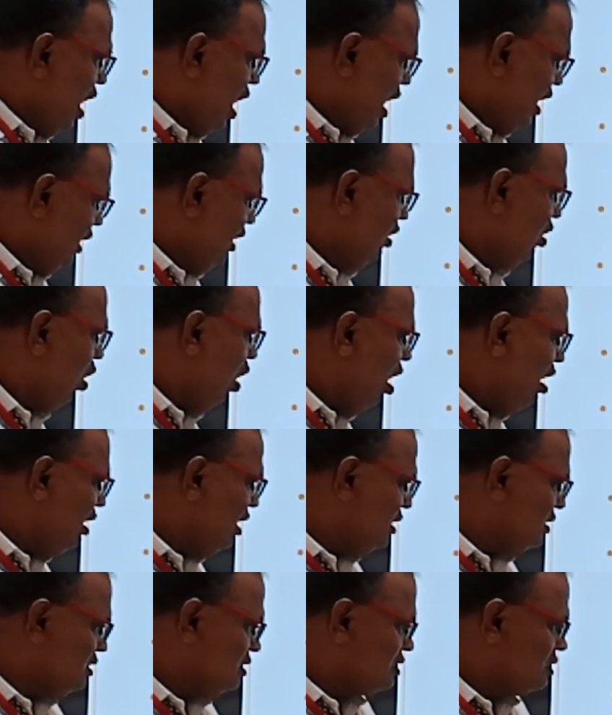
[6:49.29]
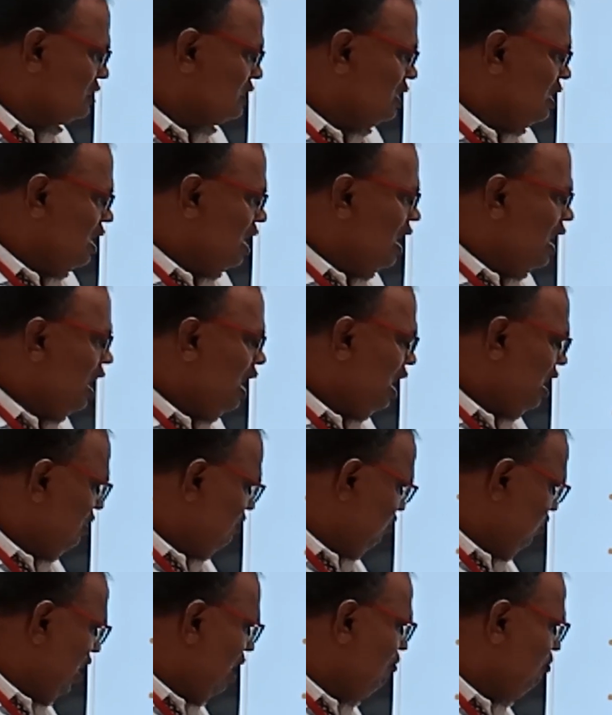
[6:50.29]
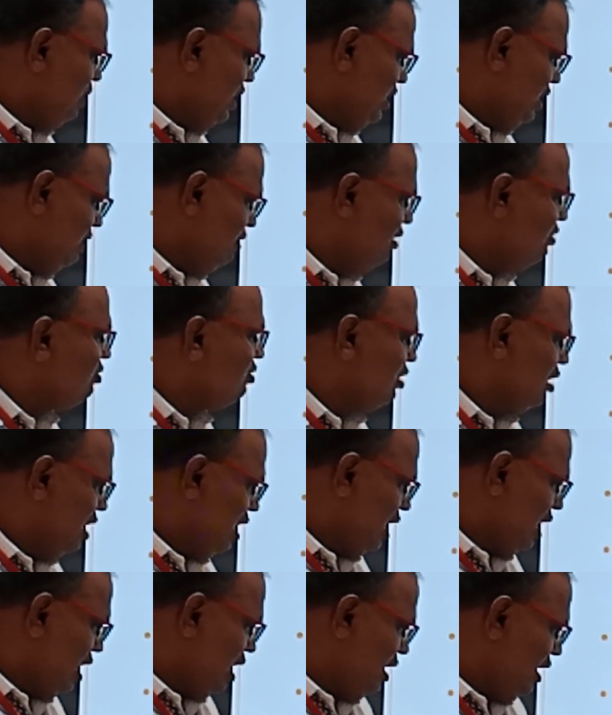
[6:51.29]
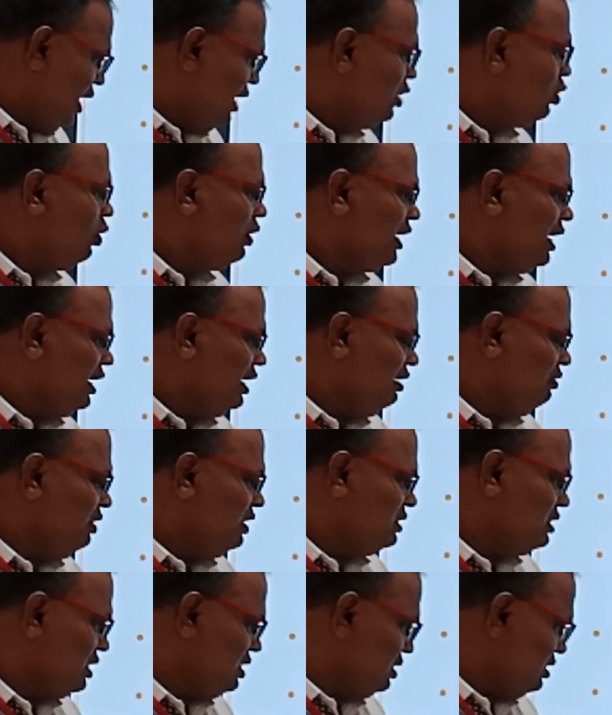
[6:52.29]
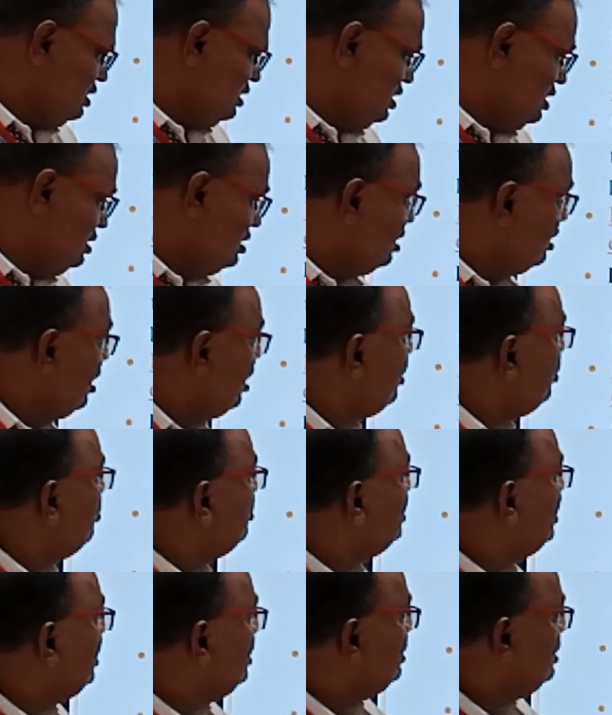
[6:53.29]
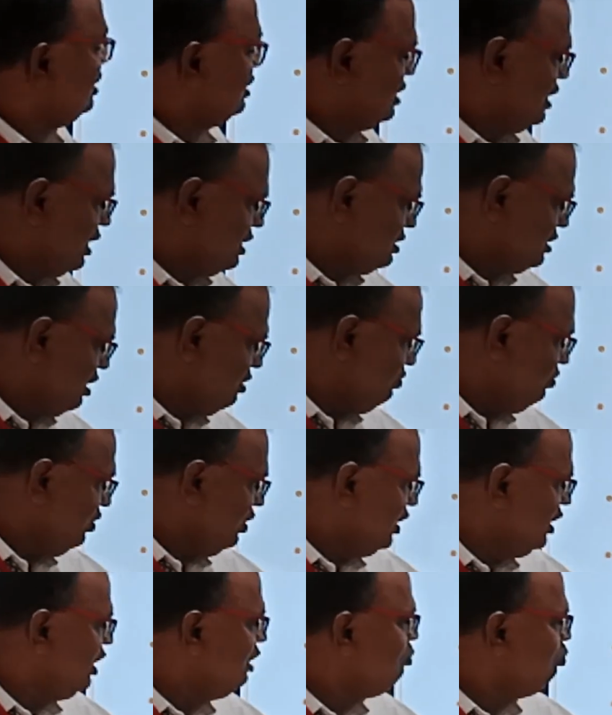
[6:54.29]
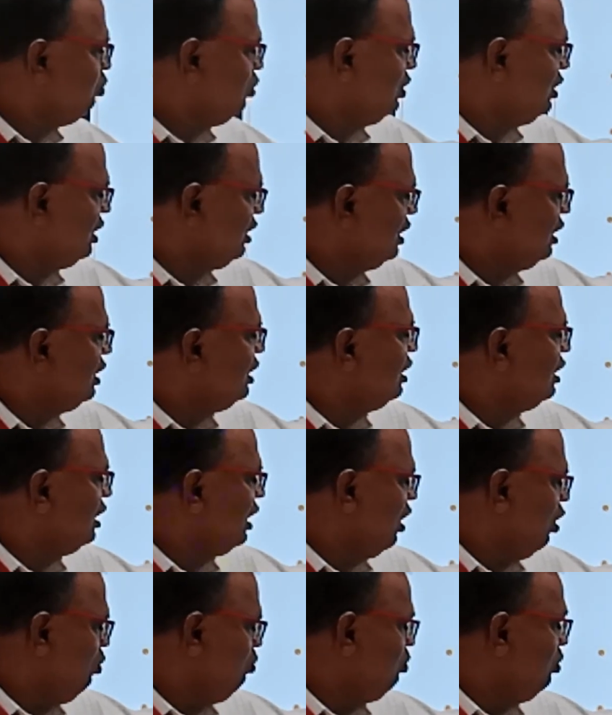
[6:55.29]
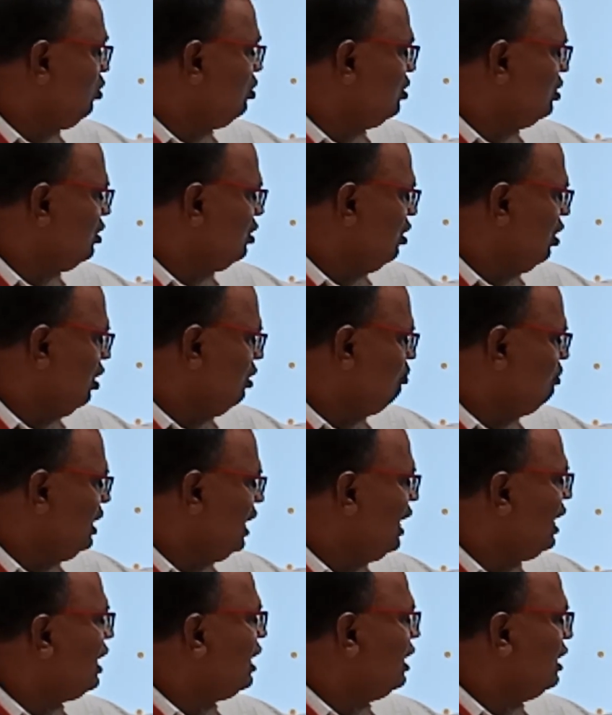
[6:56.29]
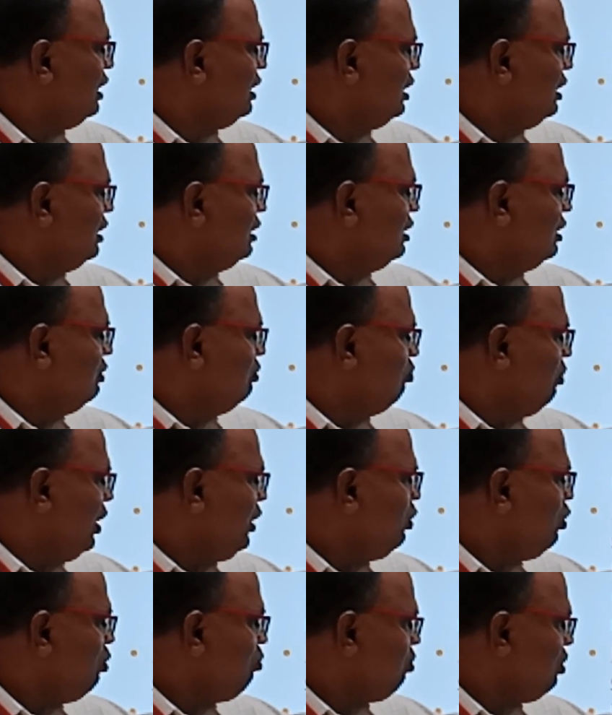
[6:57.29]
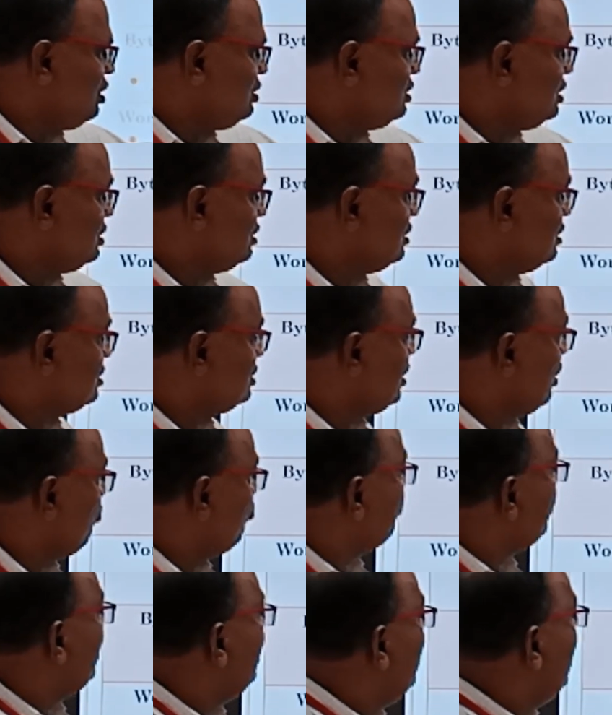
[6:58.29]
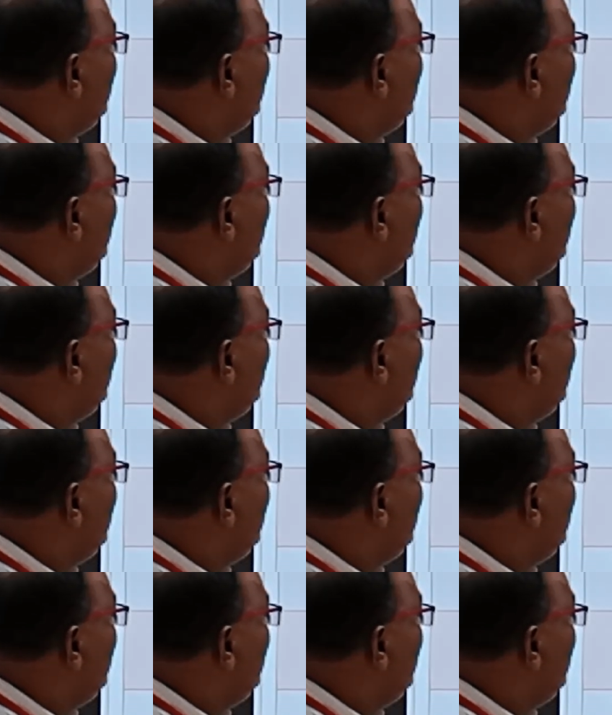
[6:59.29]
And hard disk, floppy drive, networking devices, these are not using in the case of input and output of the microprocessor system.